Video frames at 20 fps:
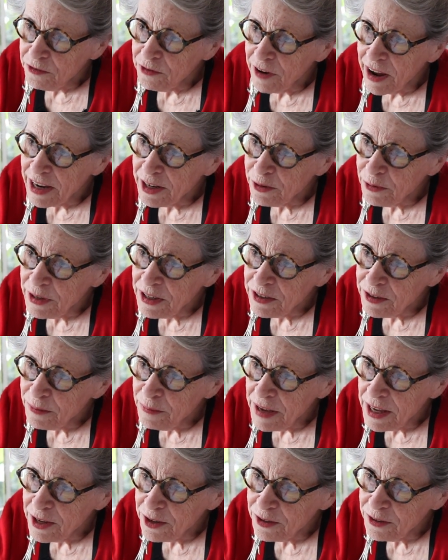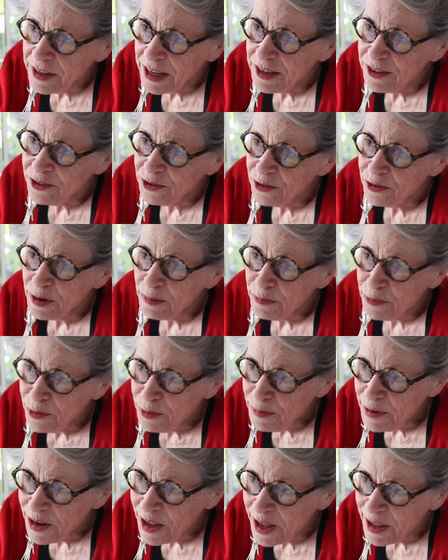fried green tomatoes and shrimp
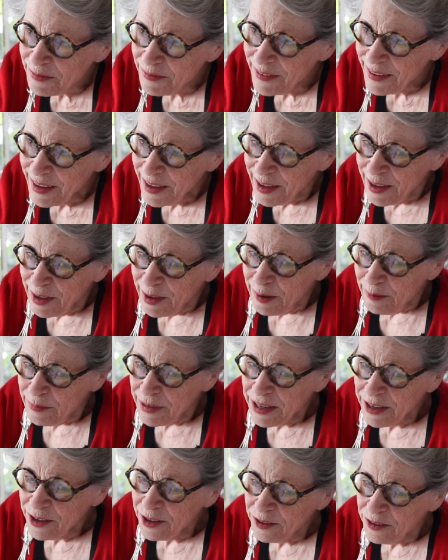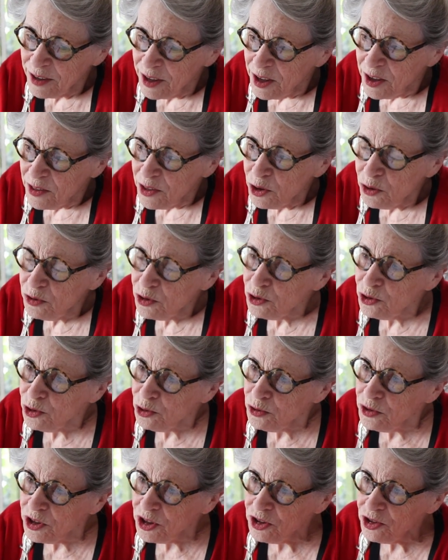remoulade. Because those are
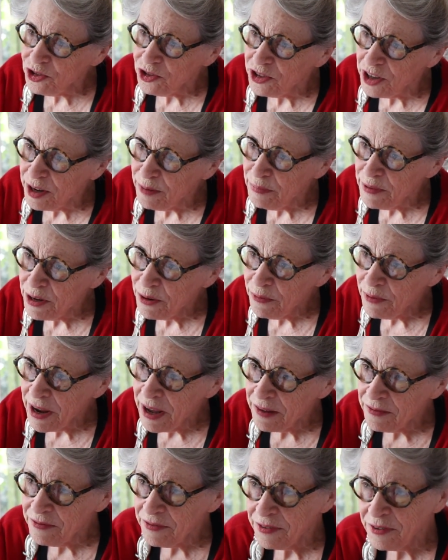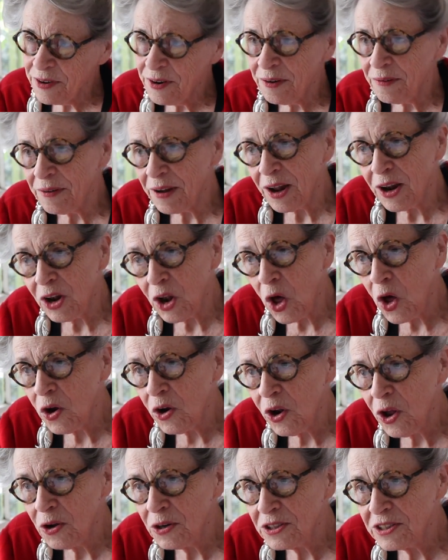two dishes that have been around for a
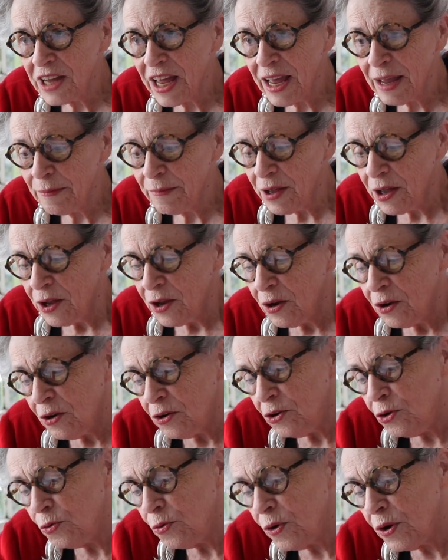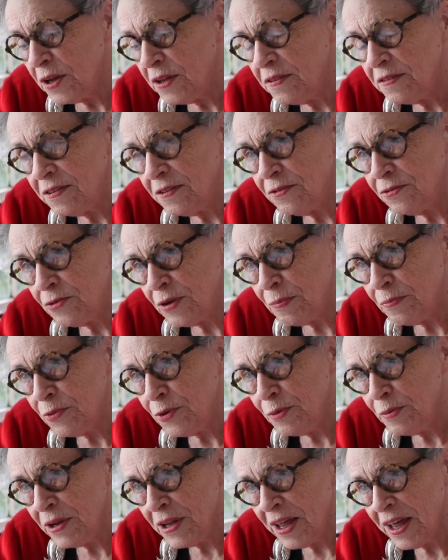long, long time. New Orleans, the shrimp
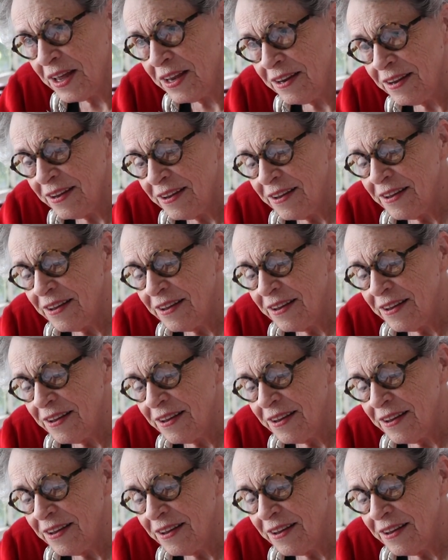remoulade,